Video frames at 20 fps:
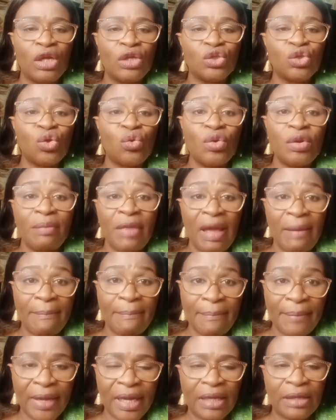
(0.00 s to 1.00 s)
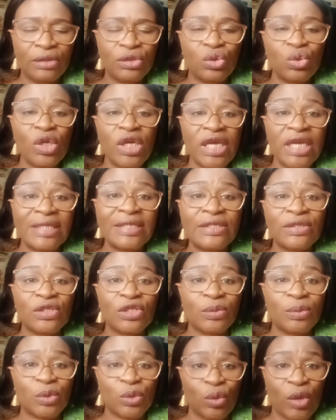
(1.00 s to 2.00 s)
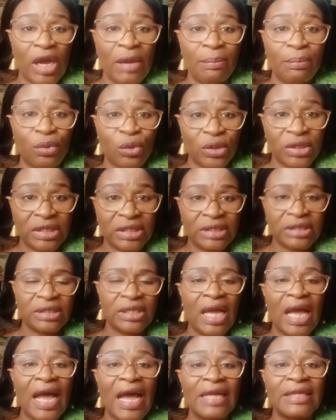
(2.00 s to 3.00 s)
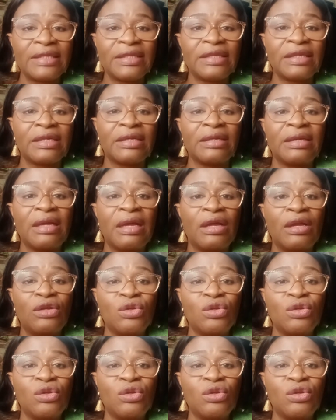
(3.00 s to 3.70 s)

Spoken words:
So remember to hit the subscribe button and the